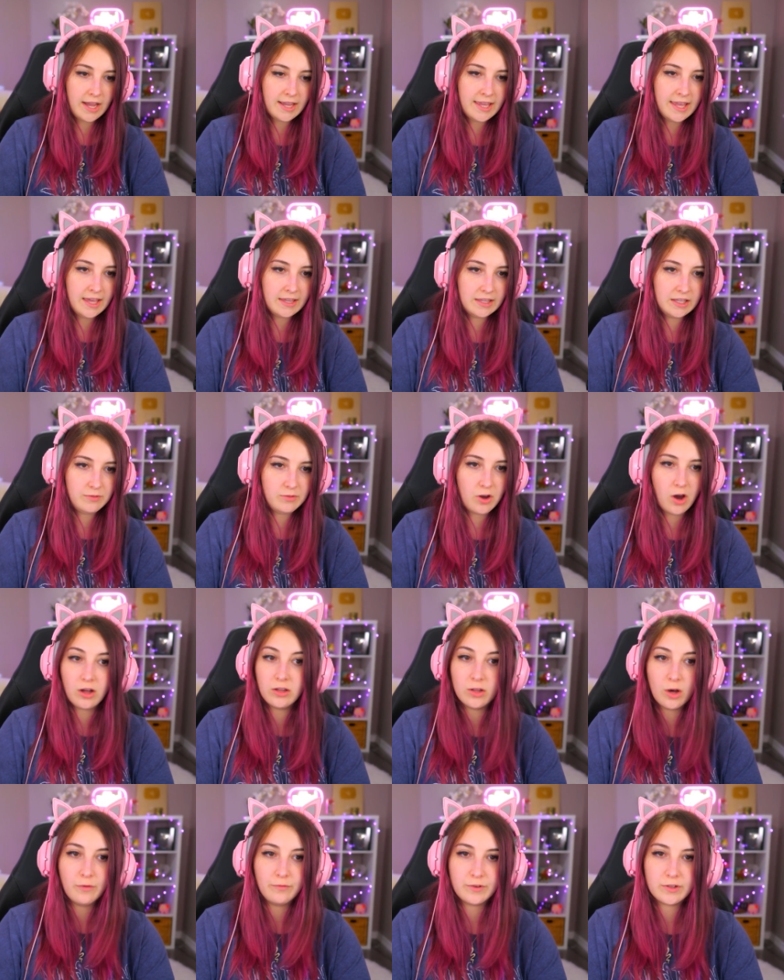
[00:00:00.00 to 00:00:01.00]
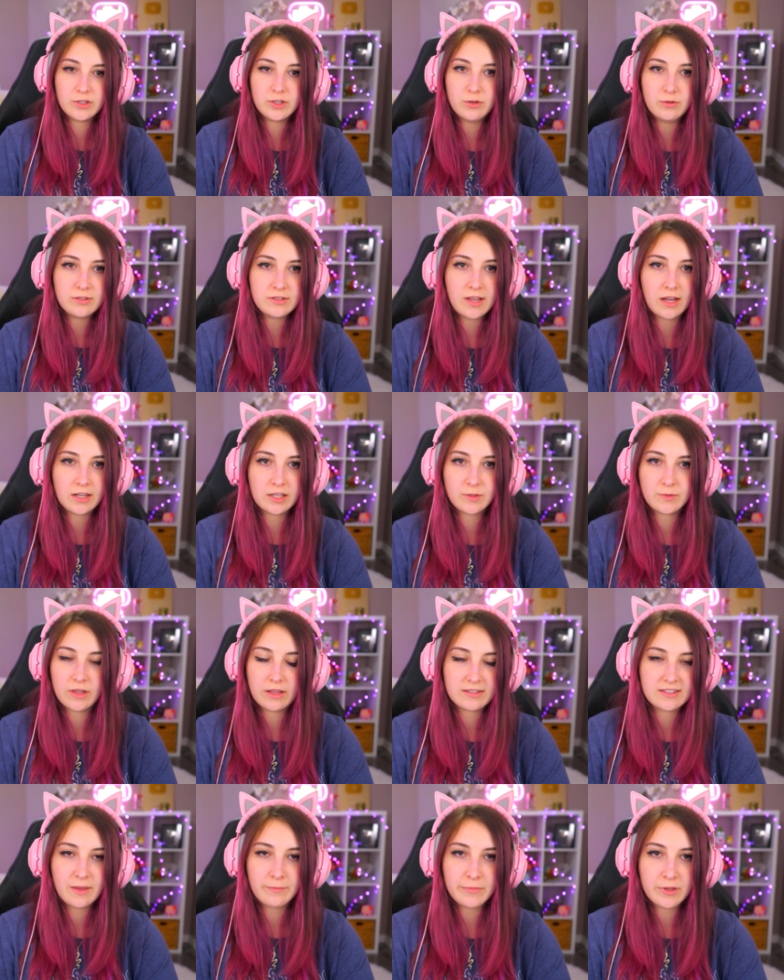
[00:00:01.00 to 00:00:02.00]
I can't leave y'all alone for 2 seconds
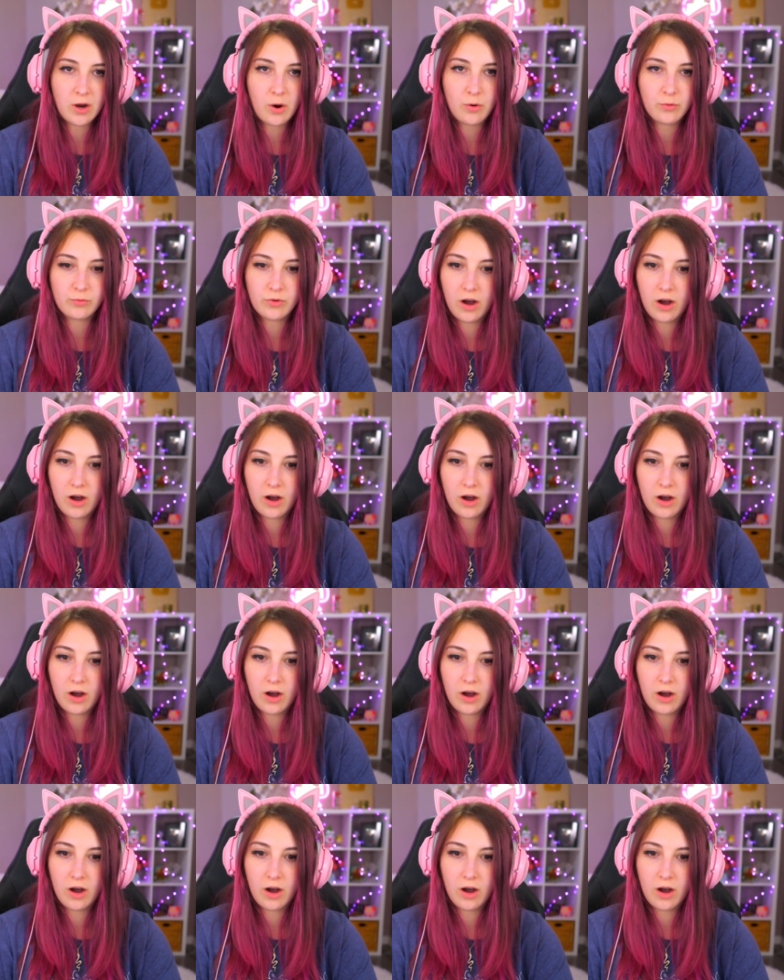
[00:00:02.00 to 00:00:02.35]
without something going